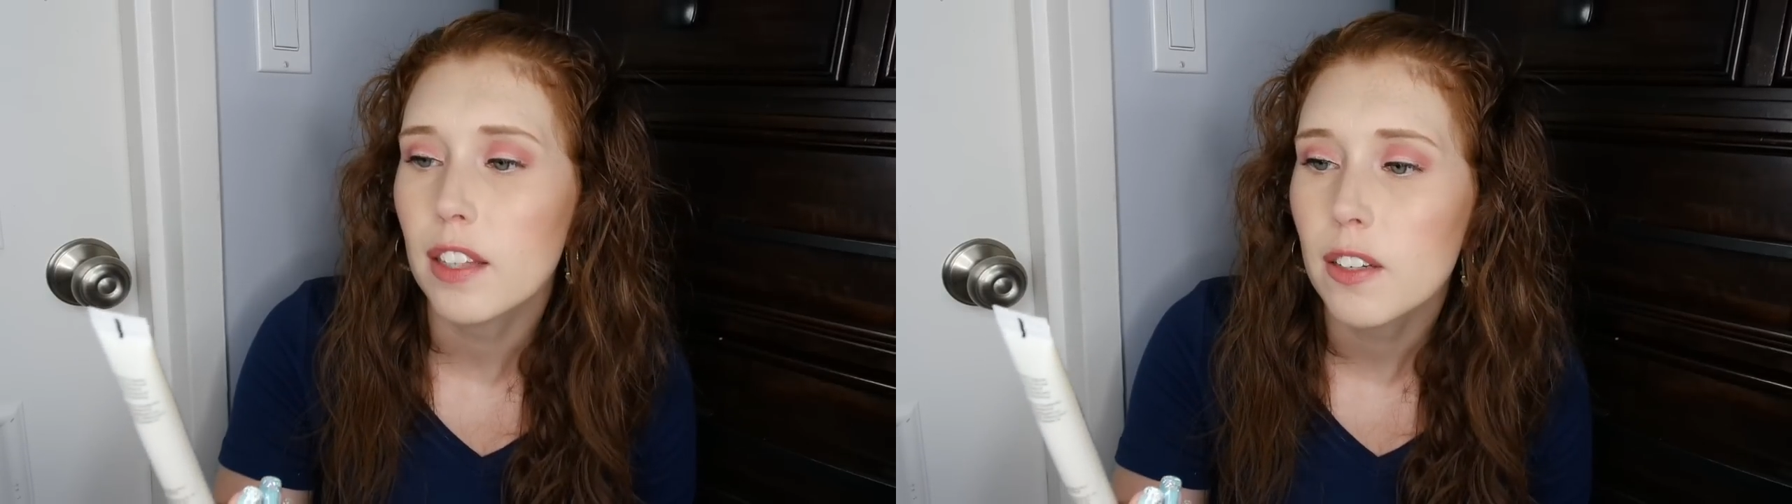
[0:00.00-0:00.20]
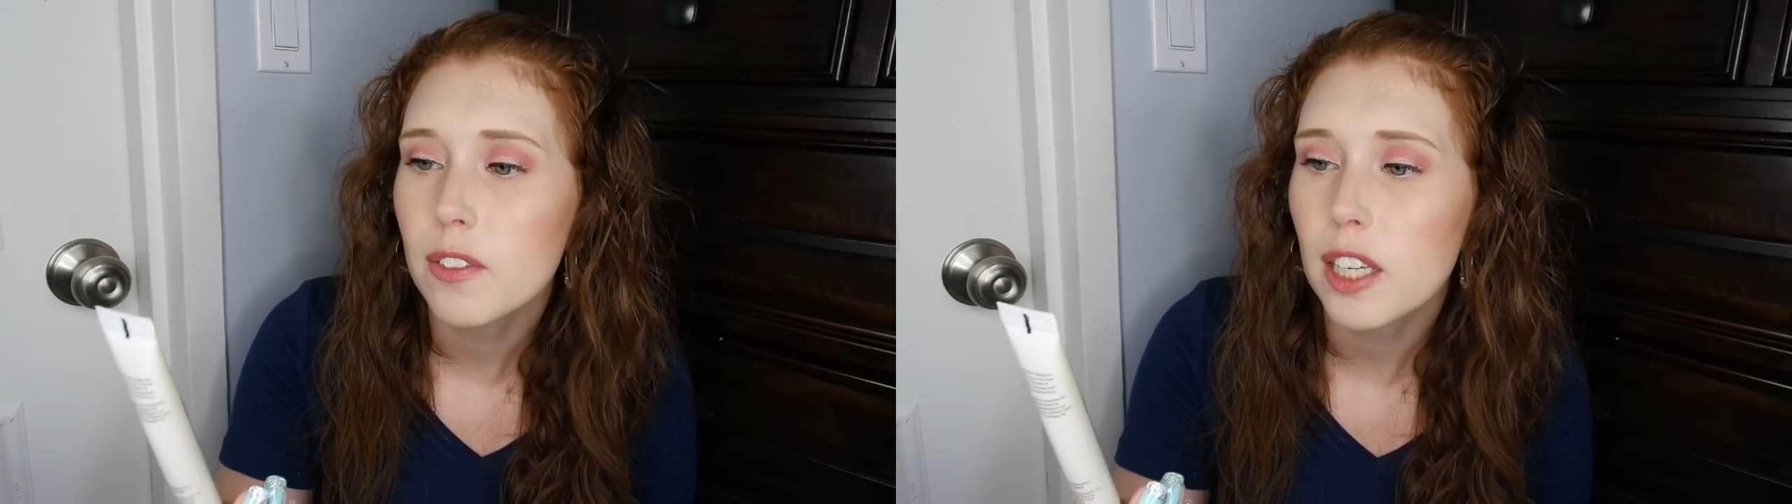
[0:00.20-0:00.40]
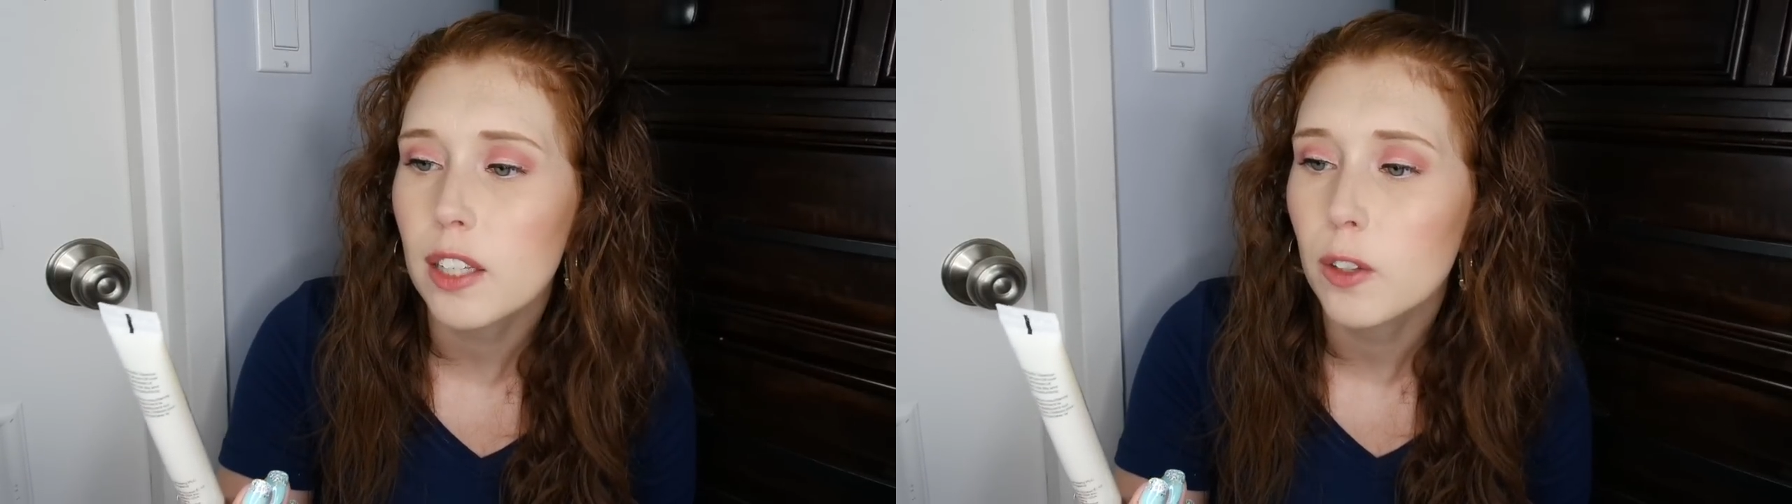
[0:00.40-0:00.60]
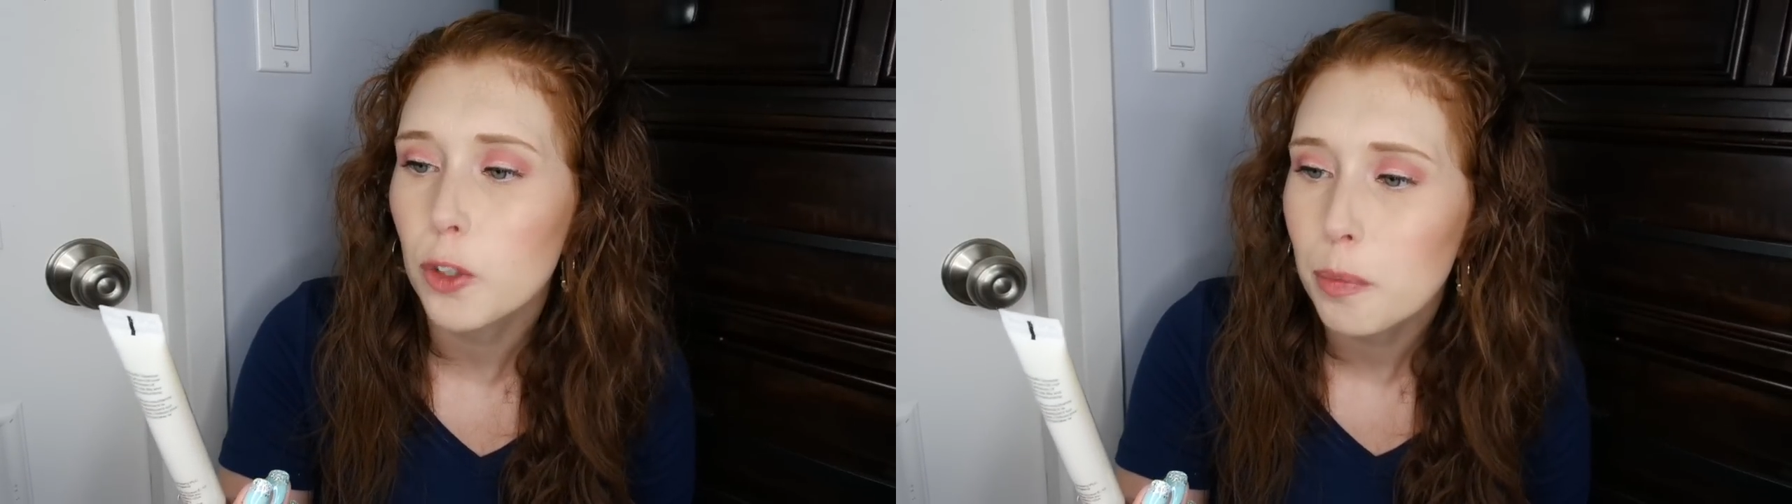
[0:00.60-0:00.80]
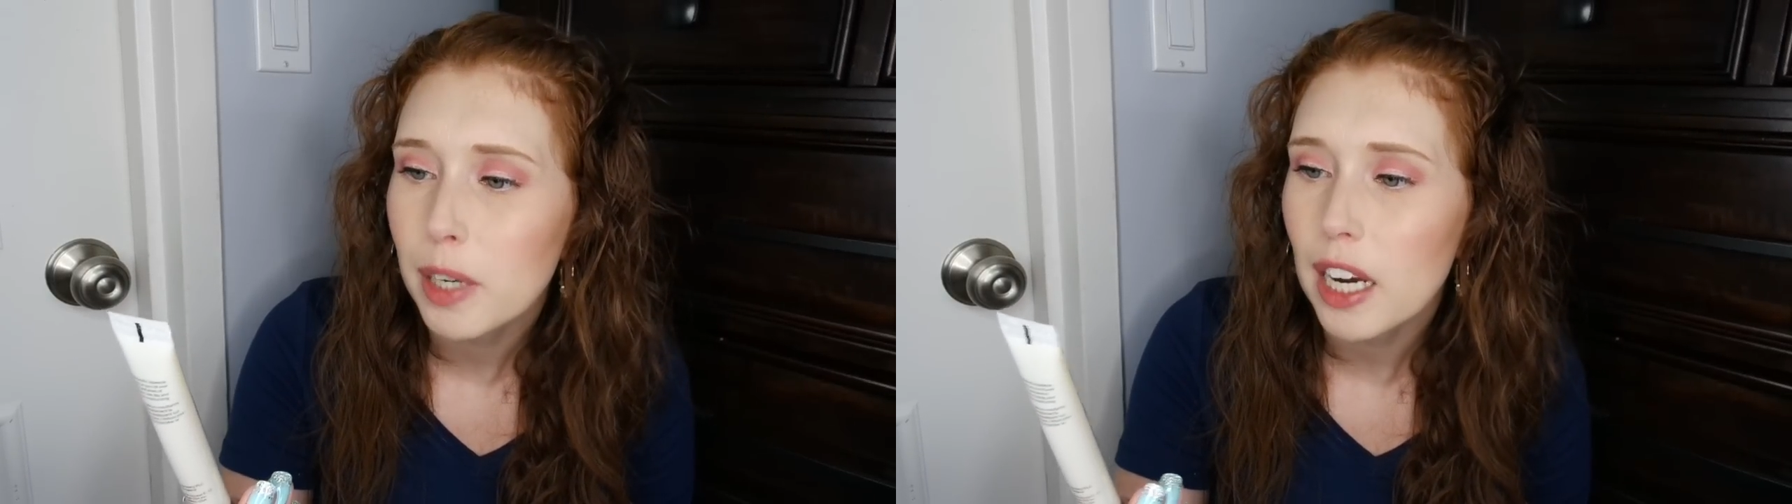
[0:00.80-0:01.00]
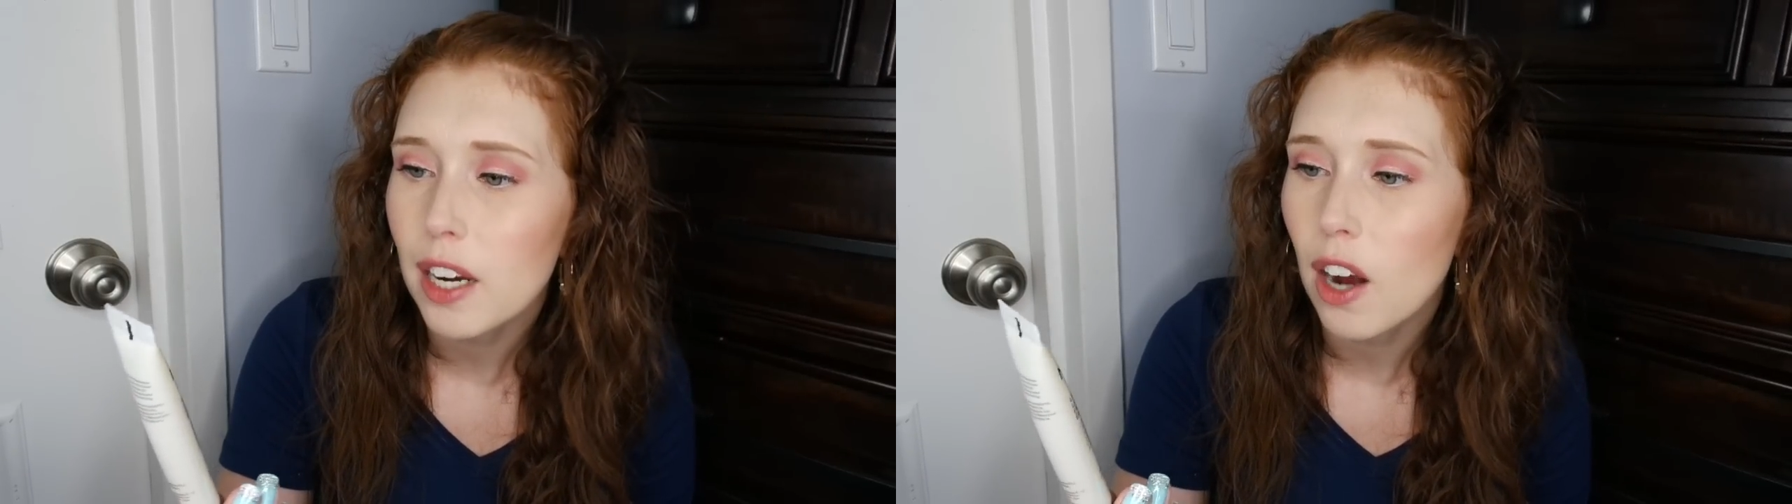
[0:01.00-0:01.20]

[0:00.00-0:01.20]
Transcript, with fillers: Lift and Luminate